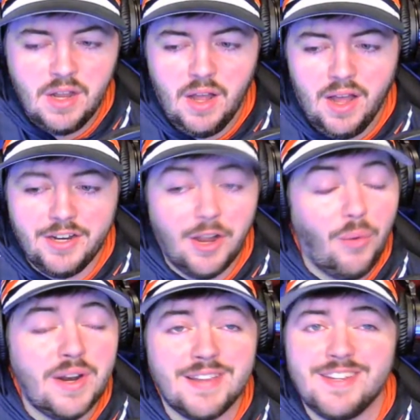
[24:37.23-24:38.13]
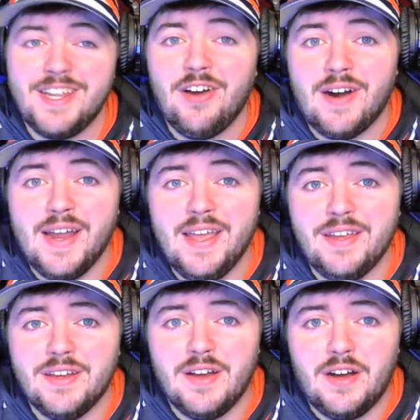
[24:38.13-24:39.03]
no one has an ERA
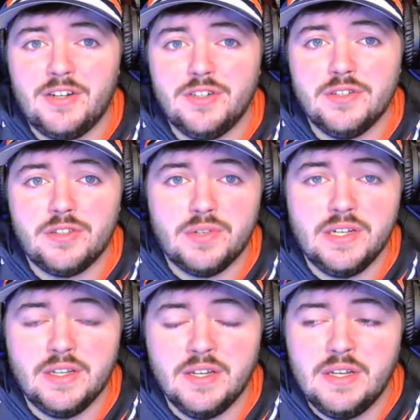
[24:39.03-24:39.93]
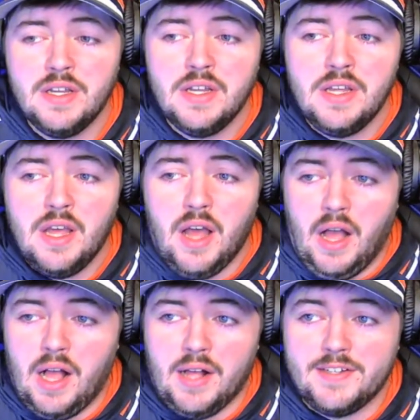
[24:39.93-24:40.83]
under 3.
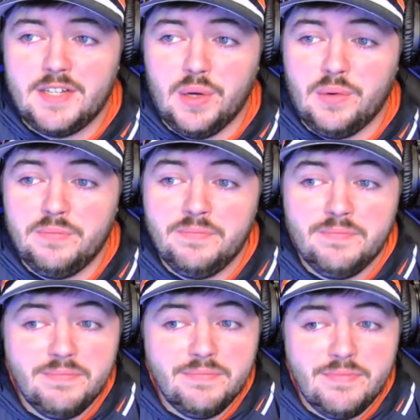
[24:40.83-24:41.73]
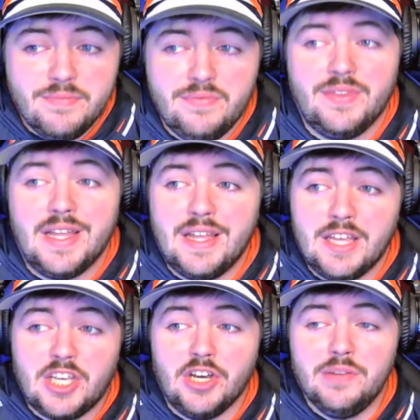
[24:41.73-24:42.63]
So
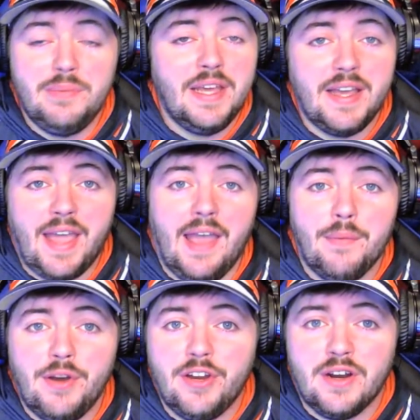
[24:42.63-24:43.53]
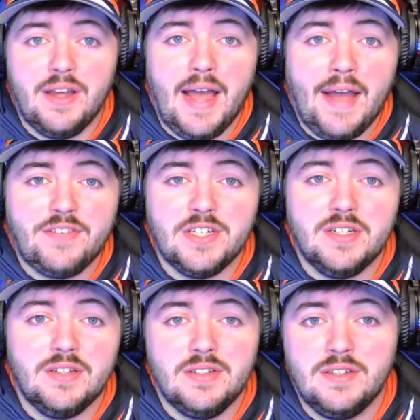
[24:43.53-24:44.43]
could be a game where you're gonna have
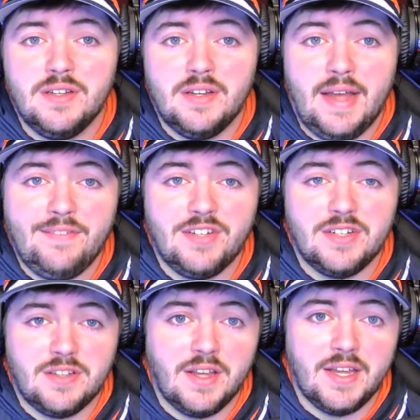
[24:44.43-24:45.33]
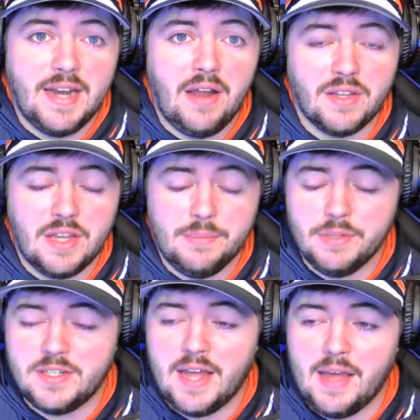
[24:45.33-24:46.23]
to slug it out a
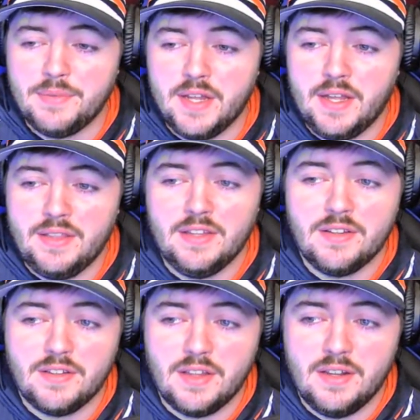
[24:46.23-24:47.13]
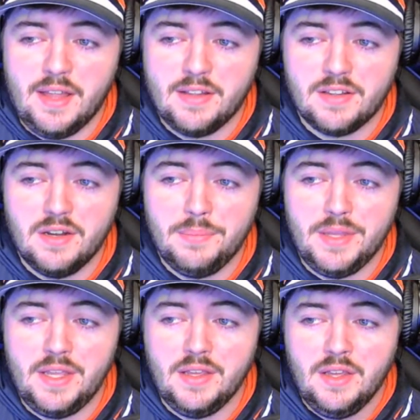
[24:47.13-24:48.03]
couple of times. That's gonna
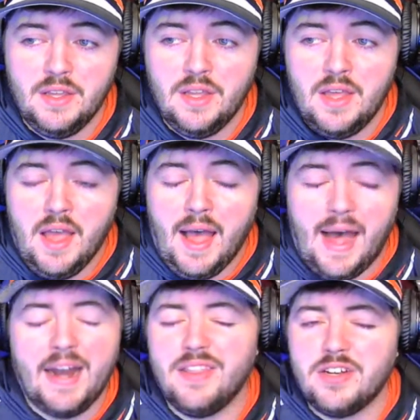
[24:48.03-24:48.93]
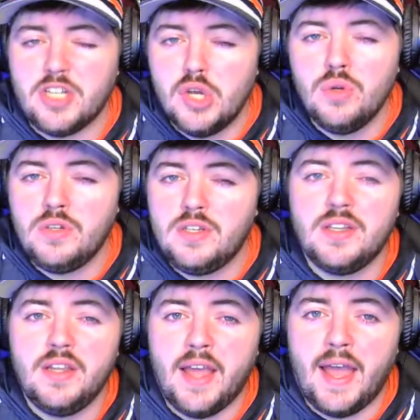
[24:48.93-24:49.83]
be out of the 2
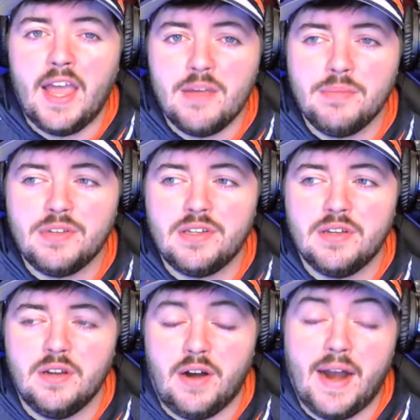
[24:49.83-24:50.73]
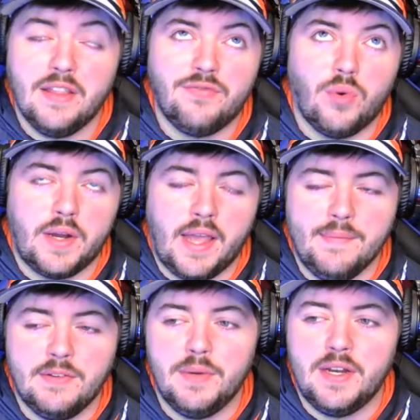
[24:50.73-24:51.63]
games or out of the 4
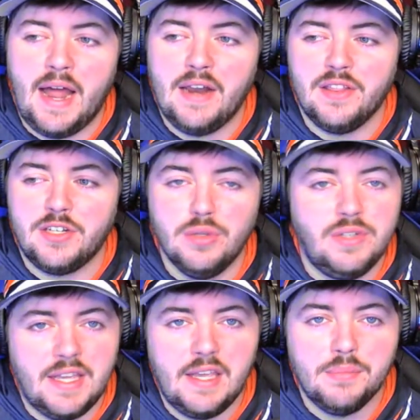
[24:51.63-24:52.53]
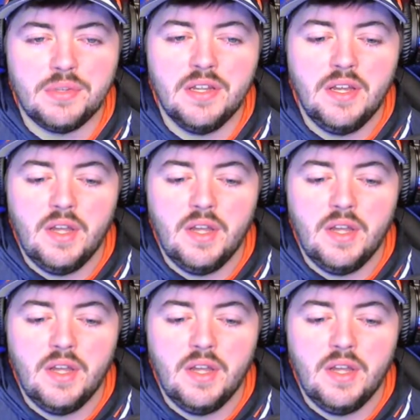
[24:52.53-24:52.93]
games, but out of the 2 teams,